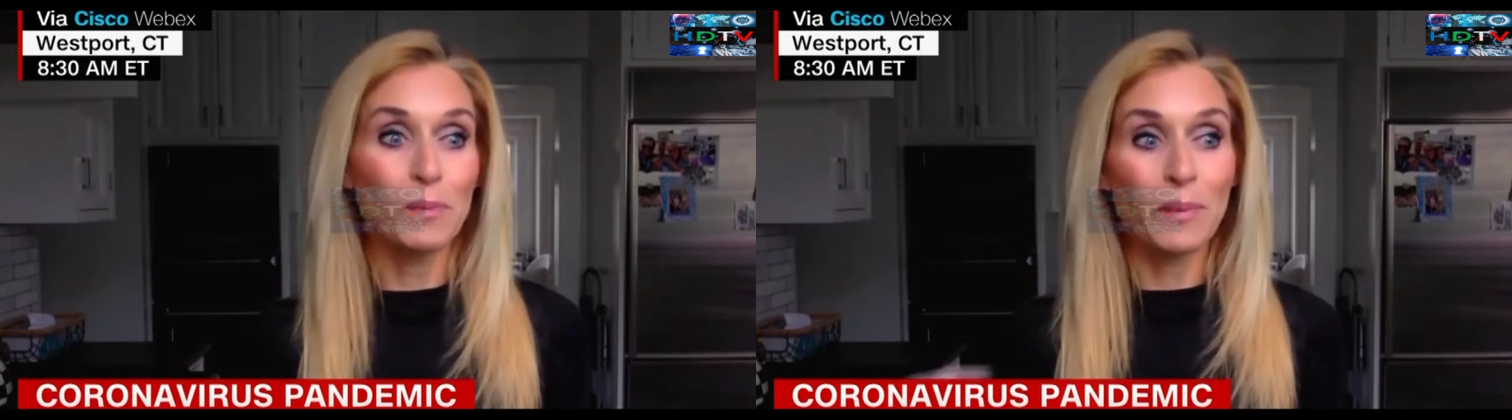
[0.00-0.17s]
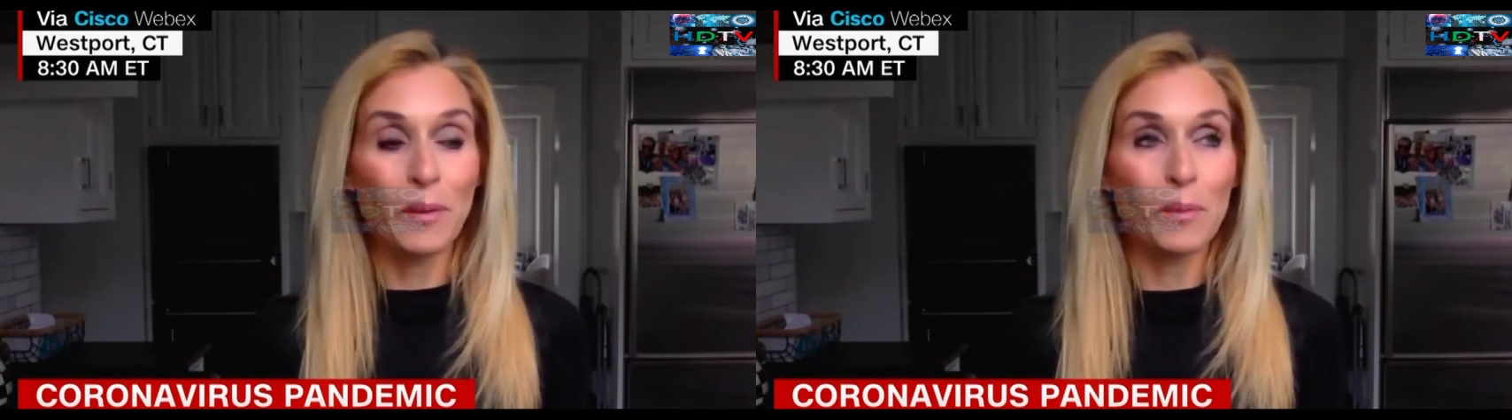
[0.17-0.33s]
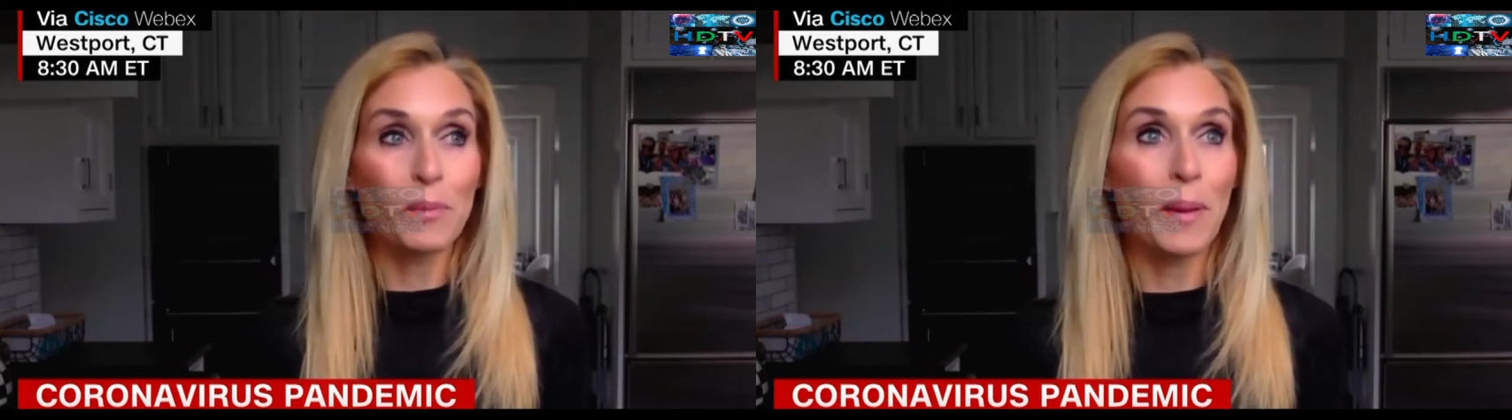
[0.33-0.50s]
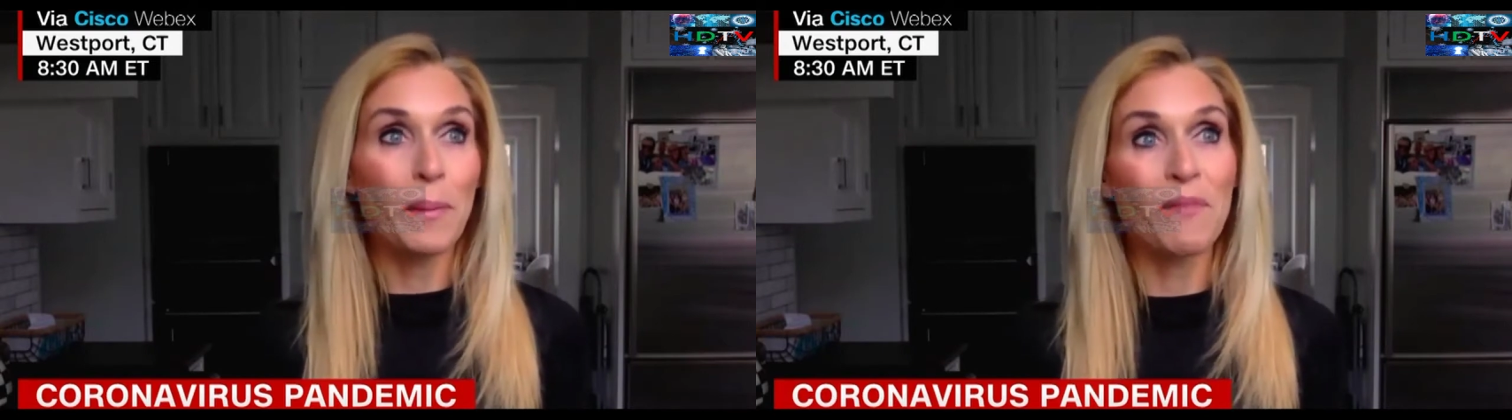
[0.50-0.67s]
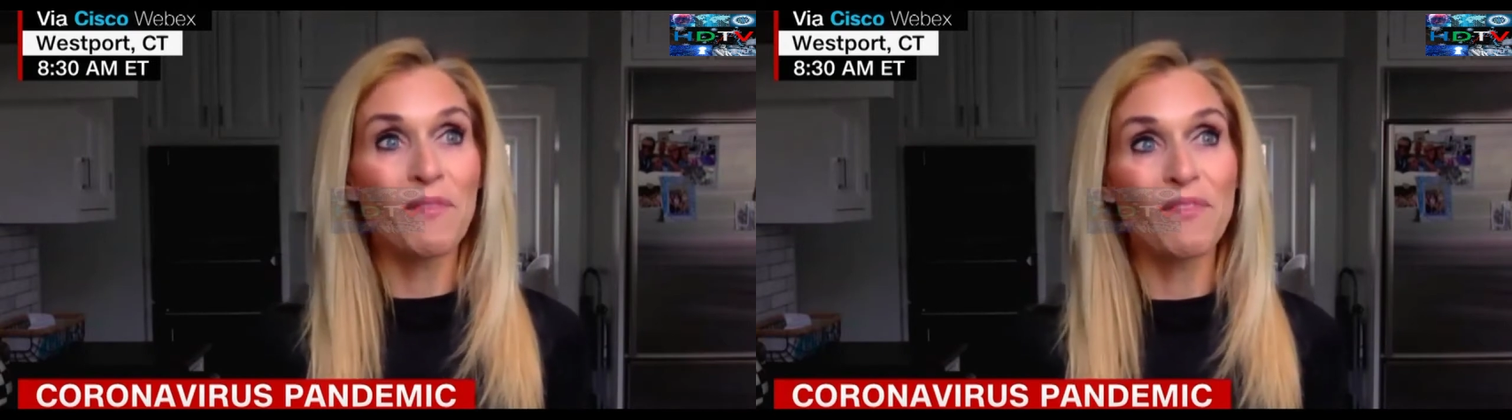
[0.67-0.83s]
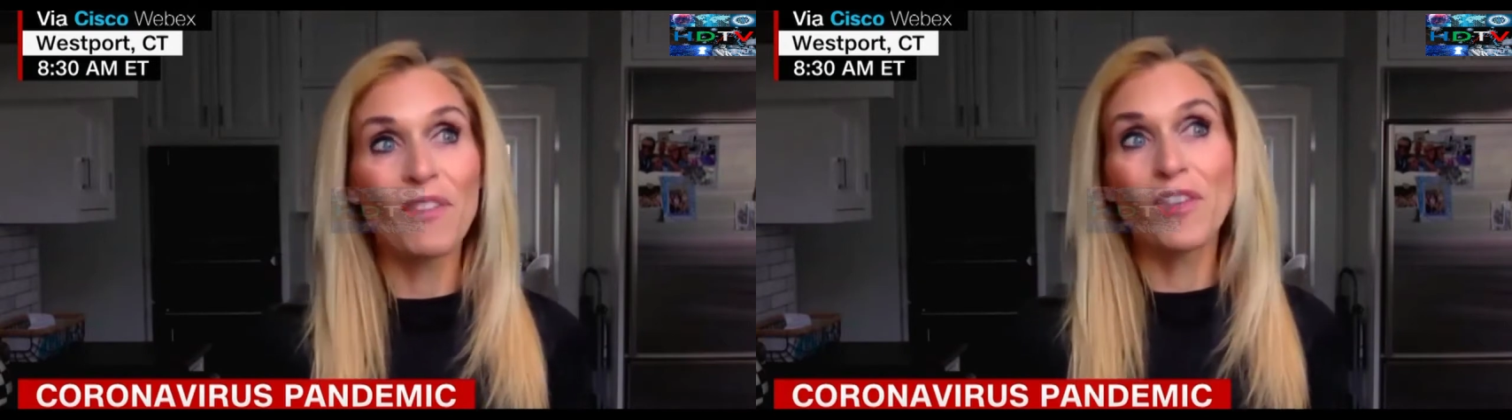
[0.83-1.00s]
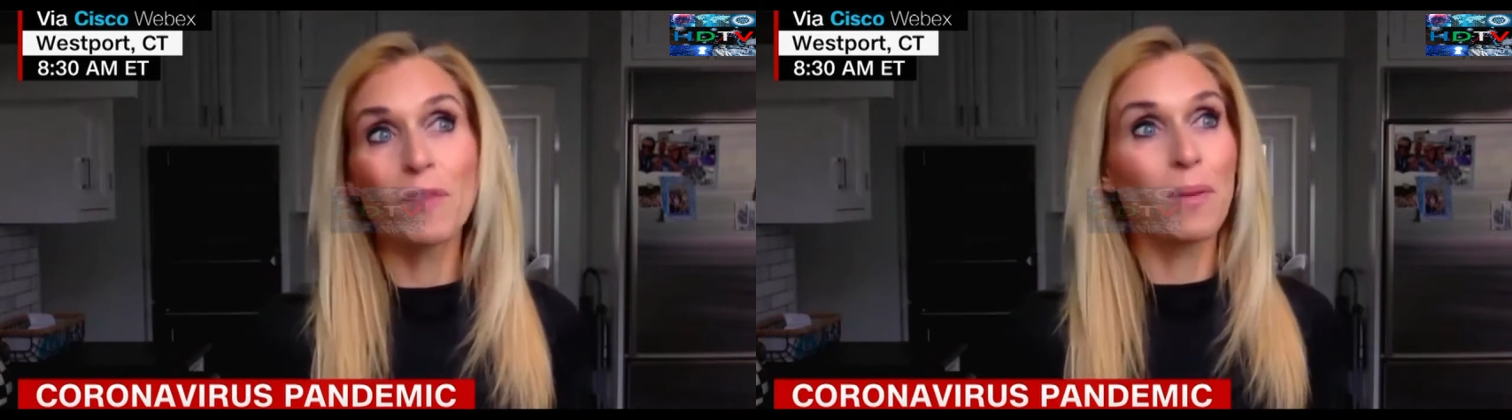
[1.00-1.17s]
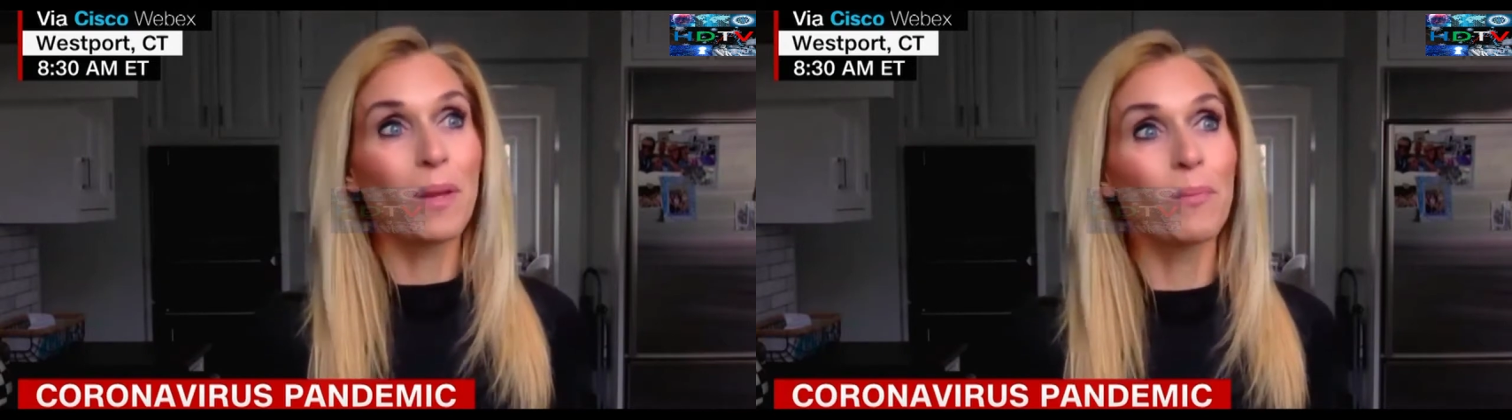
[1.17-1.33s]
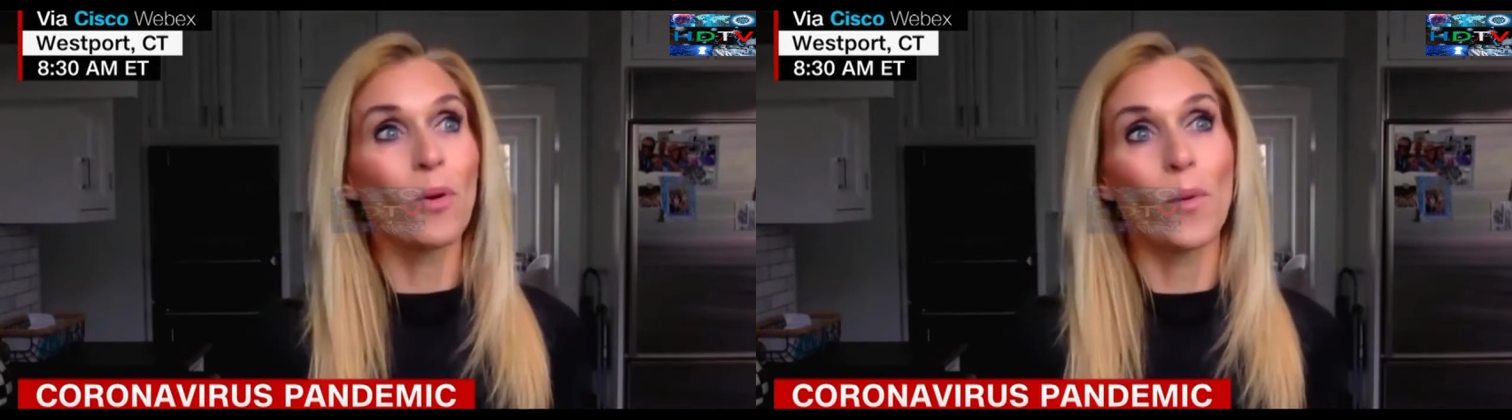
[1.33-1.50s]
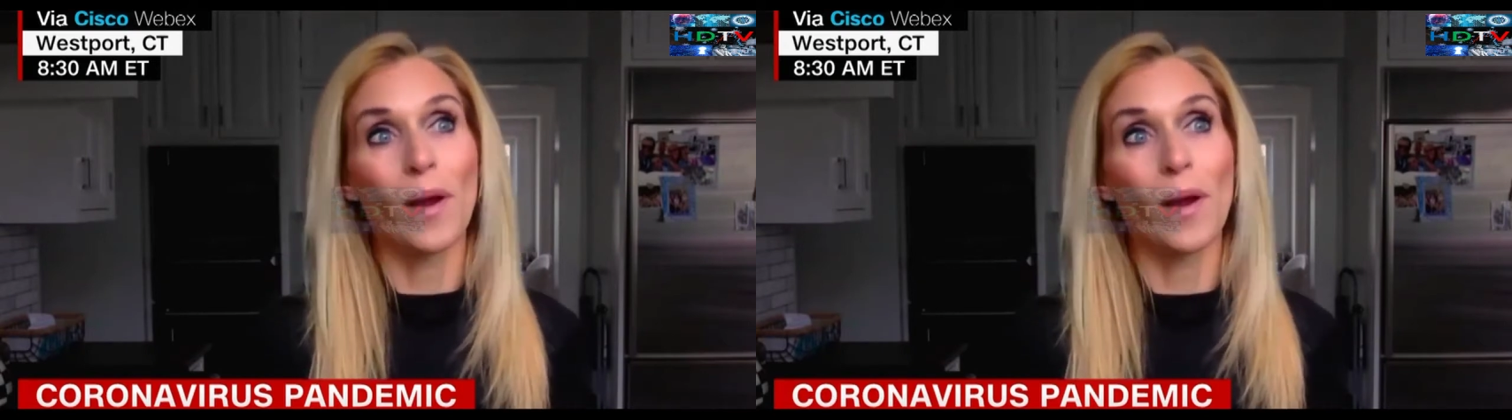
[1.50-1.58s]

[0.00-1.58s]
were maybe 50 people were